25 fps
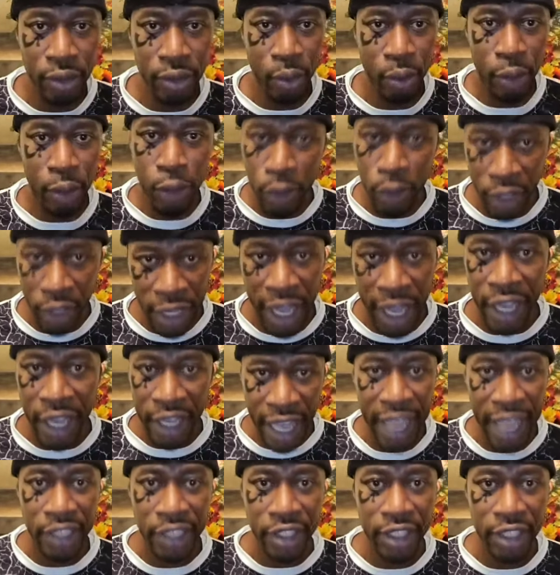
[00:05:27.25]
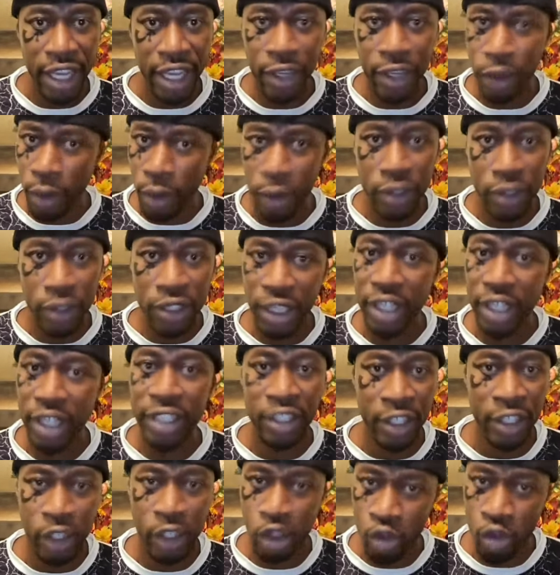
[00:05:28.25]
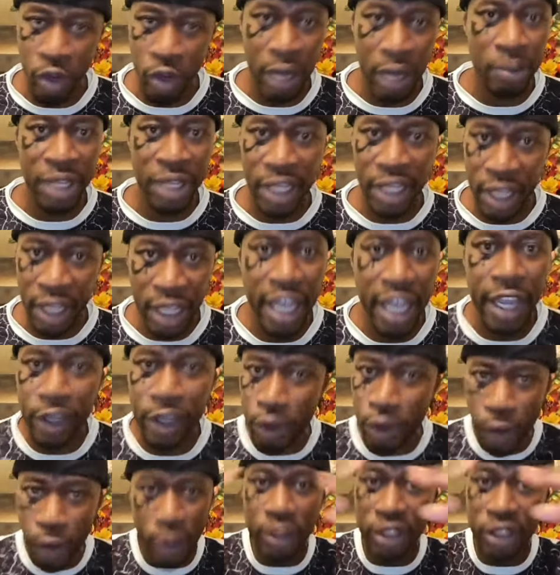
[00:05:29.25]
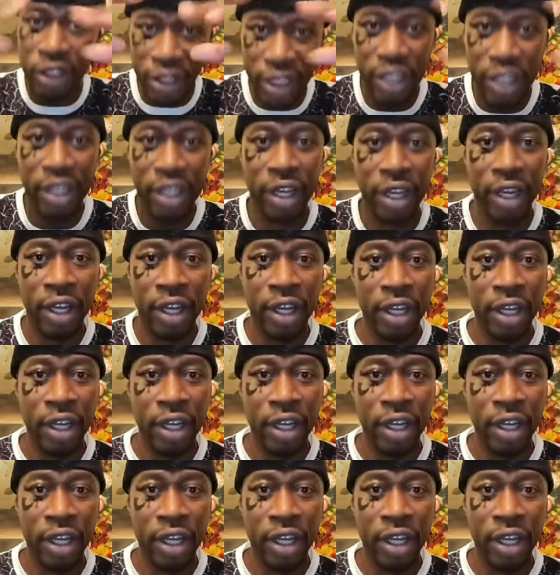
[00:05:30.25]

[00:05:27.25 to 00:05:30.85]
When you look at class today, you're gonna see it's extremely clear. You're gonna see